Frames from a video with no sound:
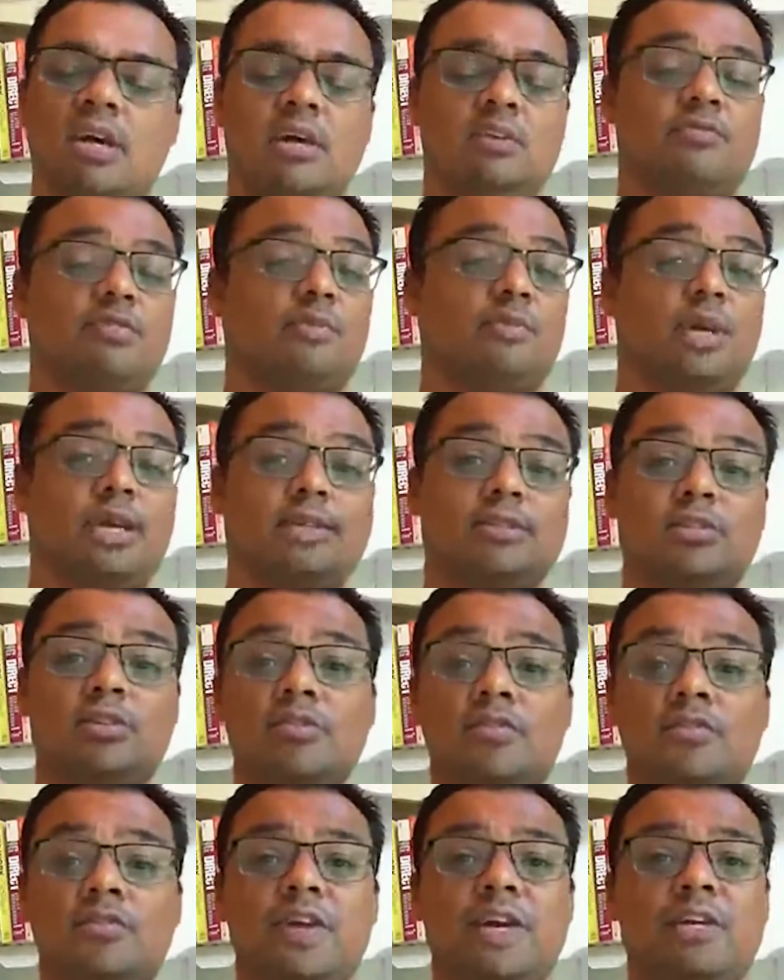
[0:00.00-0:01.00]
from like
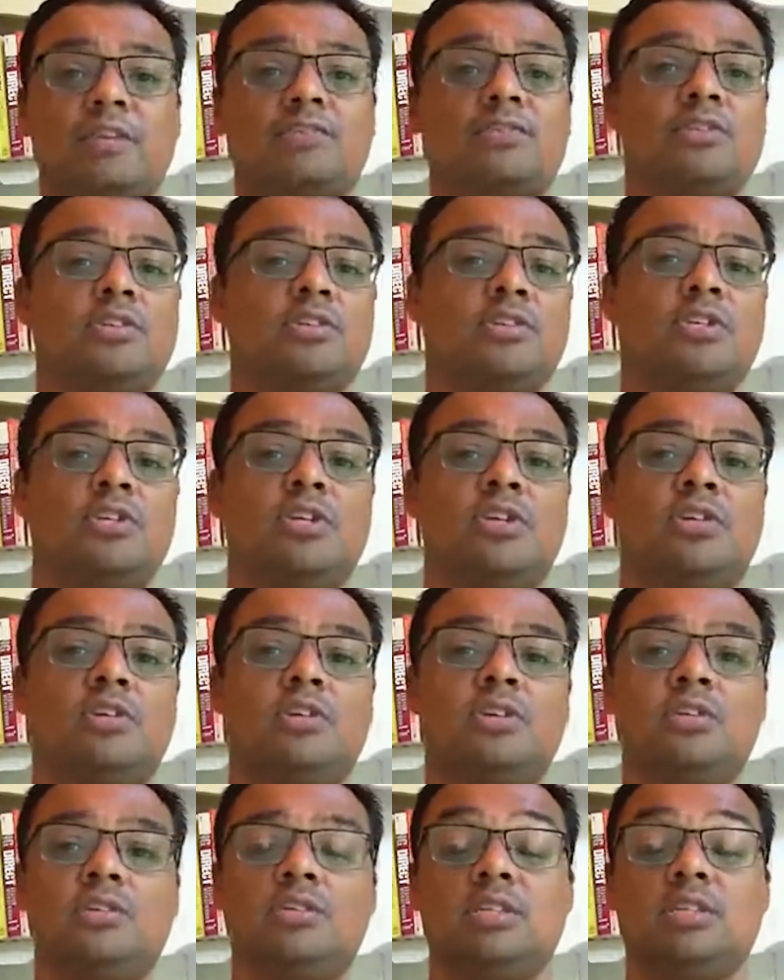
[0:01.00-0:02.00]
2,000
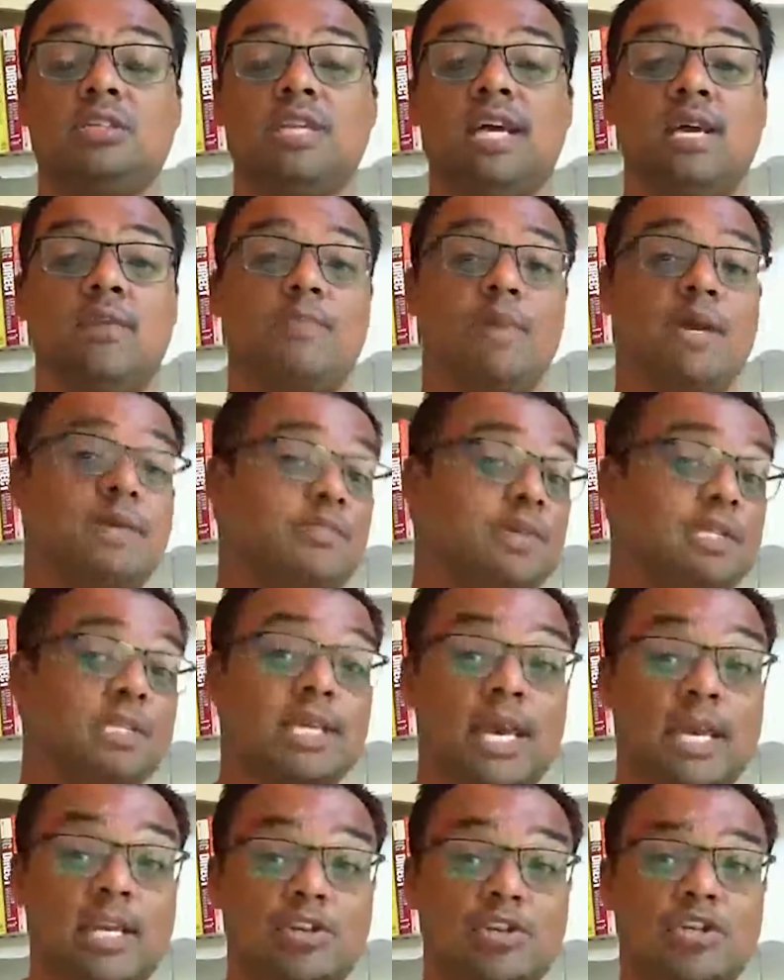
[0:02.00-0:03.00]
students to say maybe
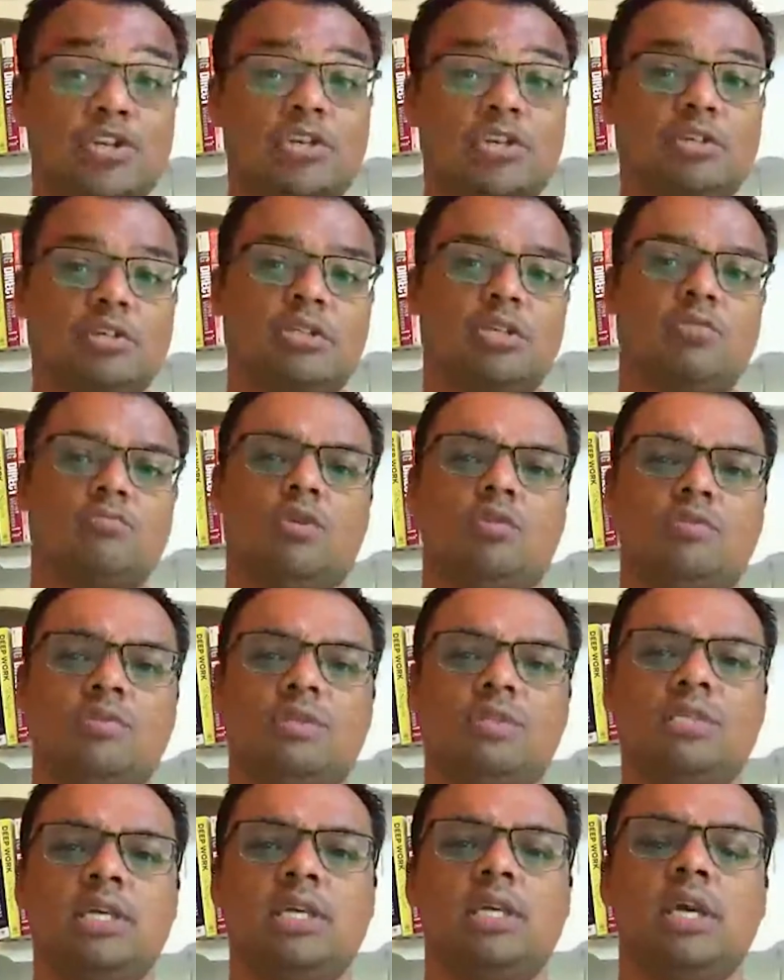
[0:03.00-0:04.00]
10 students in a room, and they
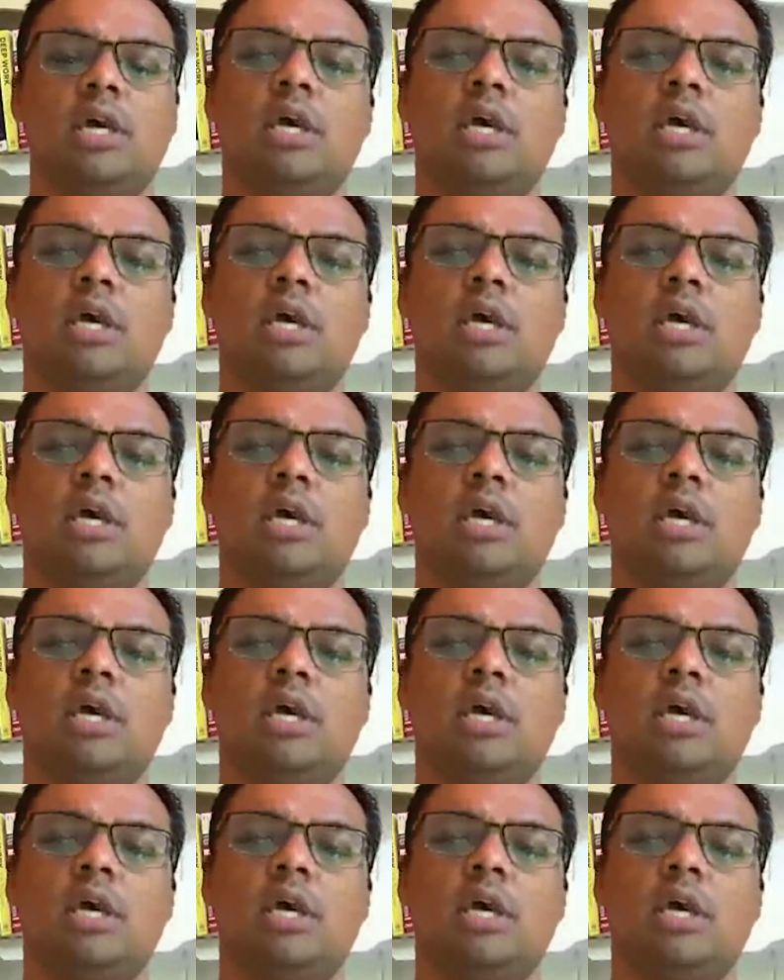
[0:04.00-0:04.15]
say,